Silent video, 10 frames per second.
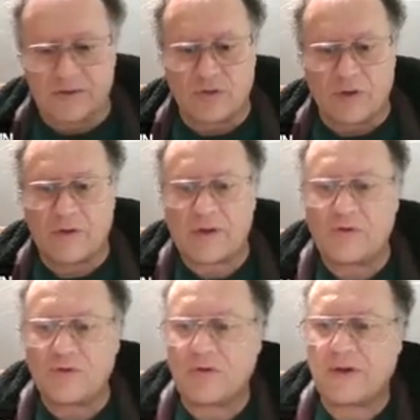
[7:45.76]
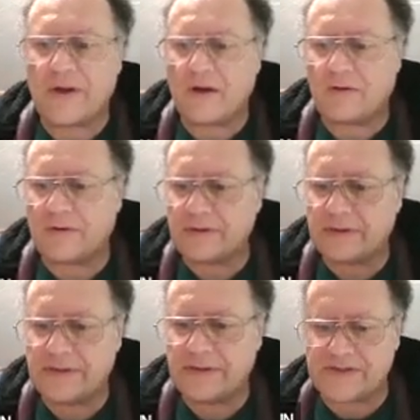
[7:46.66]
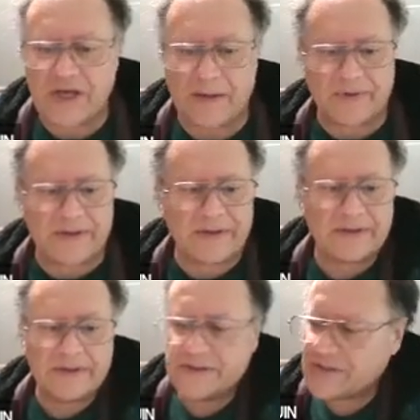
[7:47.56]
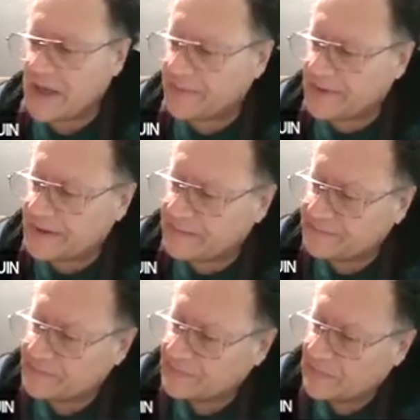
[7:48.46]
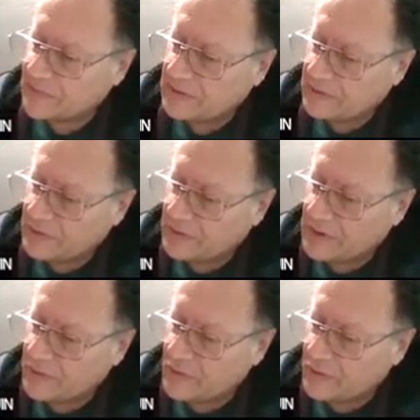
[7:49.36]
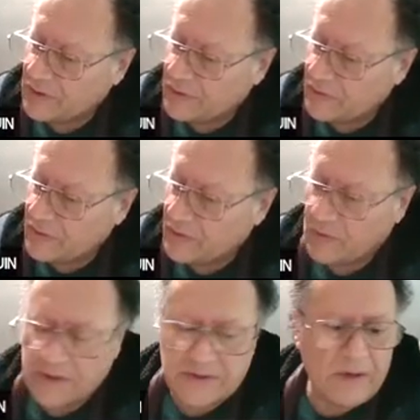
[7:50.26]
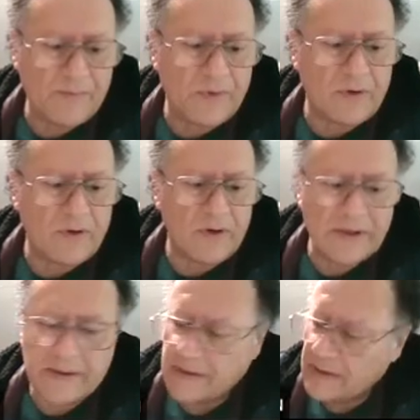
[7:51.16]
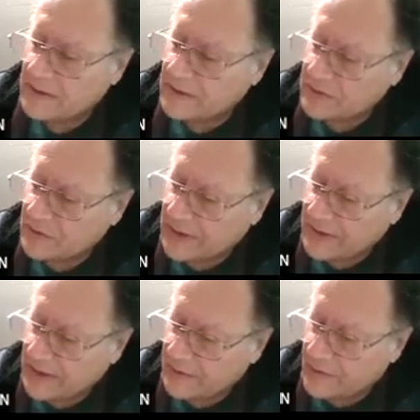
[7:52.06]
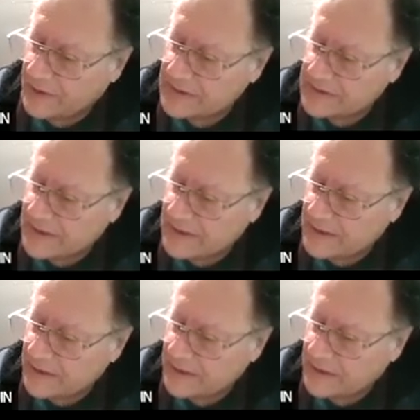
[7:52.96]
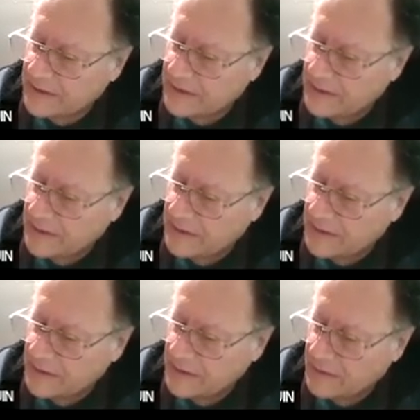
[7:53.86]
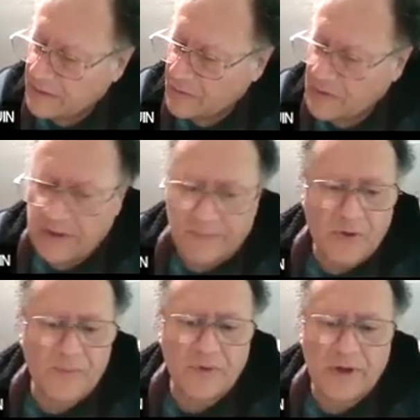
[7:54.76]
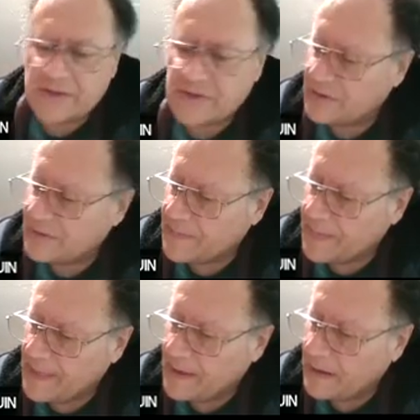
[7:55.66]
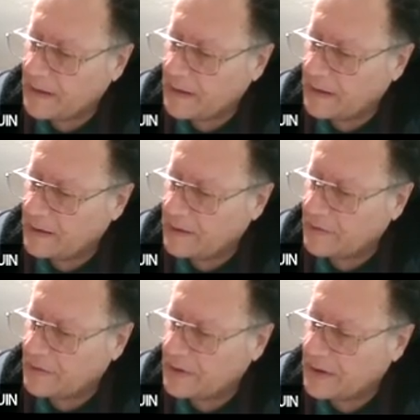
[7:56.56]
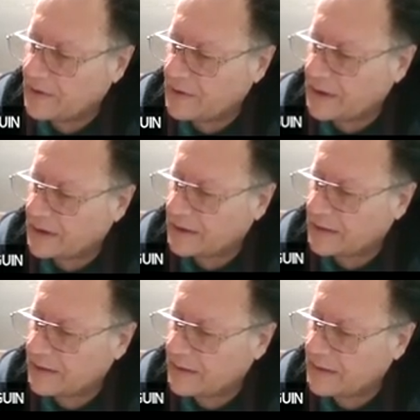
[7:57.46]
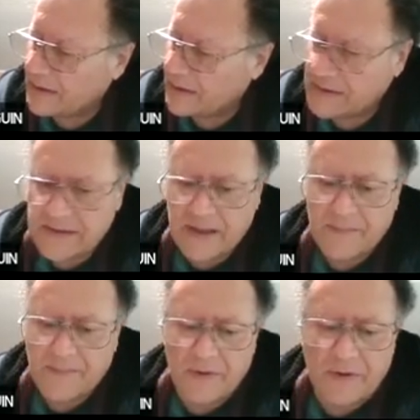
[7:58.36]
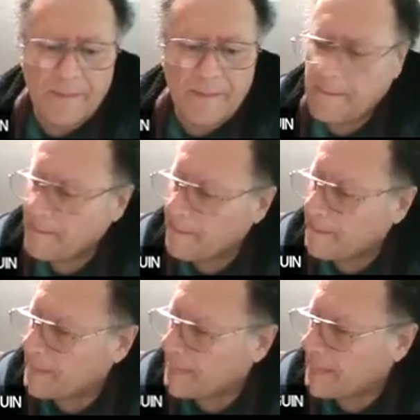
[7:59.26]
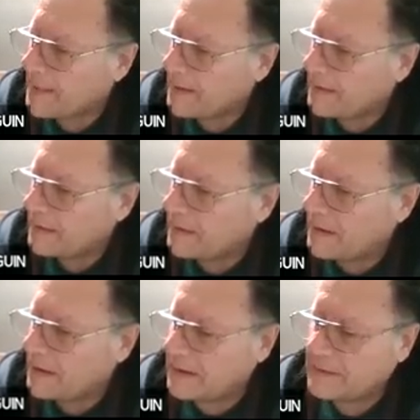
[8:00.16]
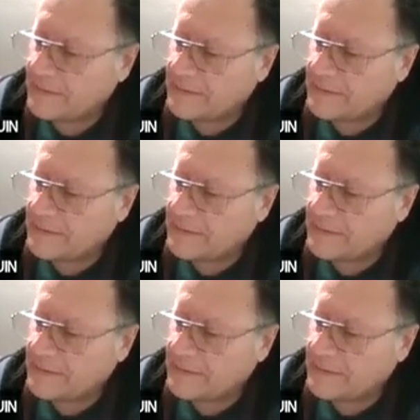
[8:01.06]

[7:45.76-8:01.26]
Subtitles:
what we're going to do now, this chapter. In this chapter, we're going to work with one sample only. So again, we're going to start with a population. We're going to collect a sample, and